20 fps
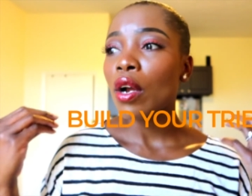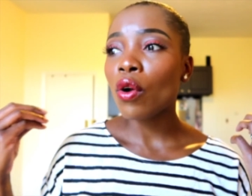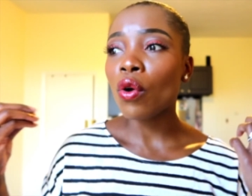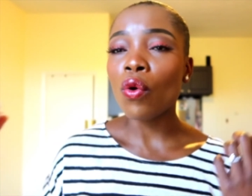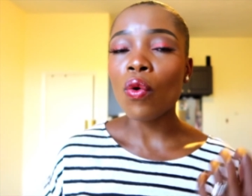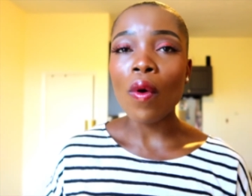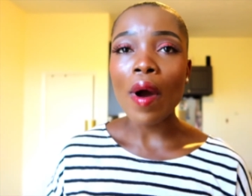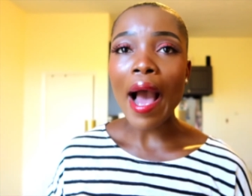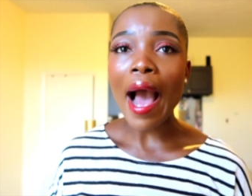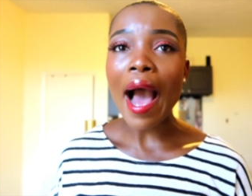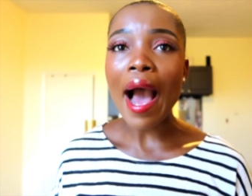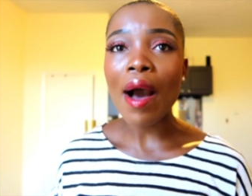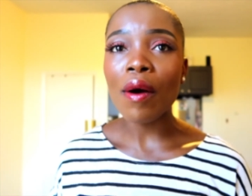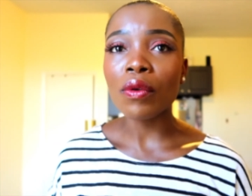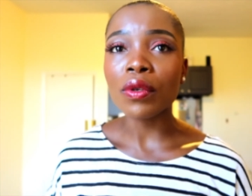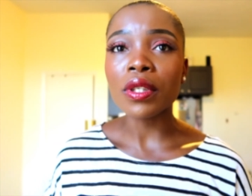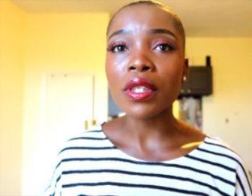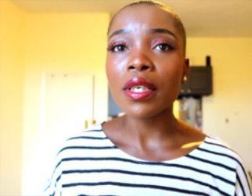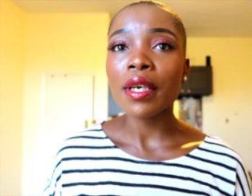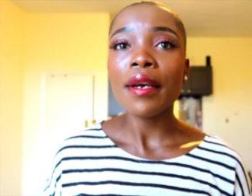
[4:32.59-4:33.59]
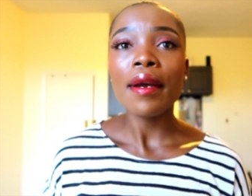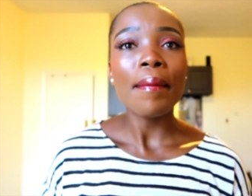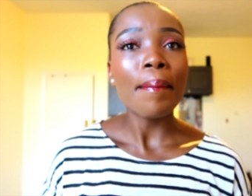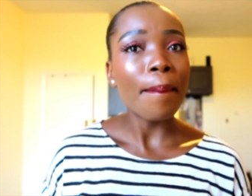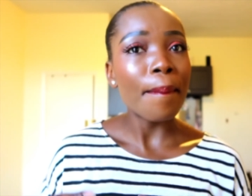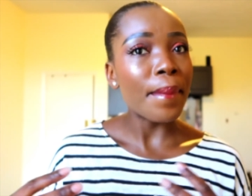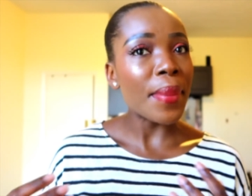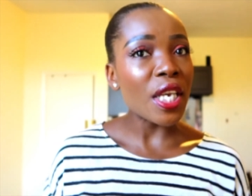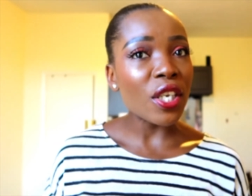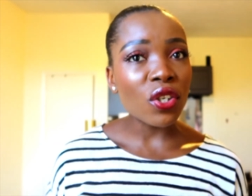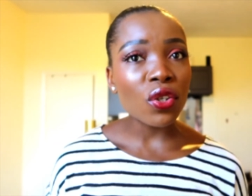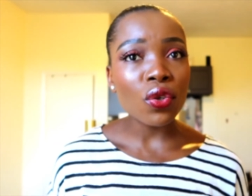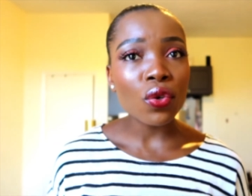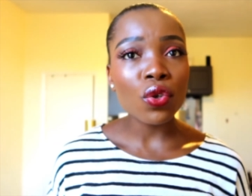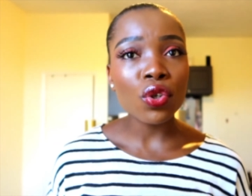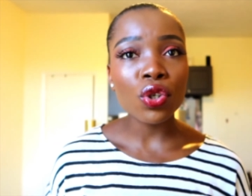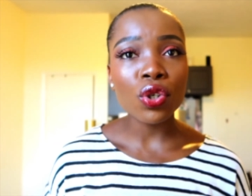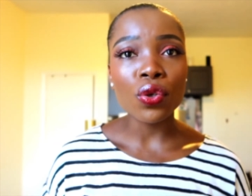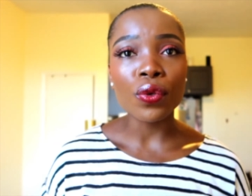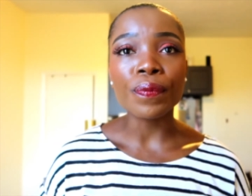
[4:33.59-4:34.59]
go out, be
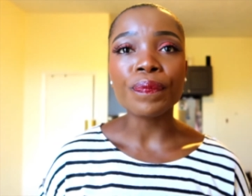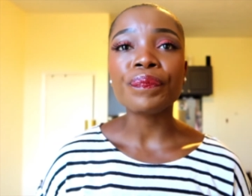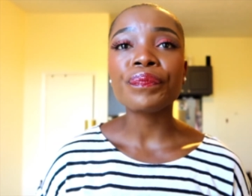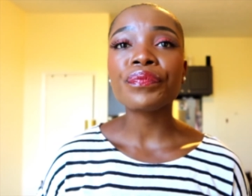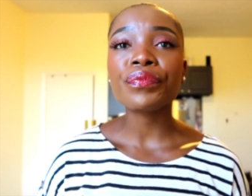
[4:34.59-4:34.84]
social.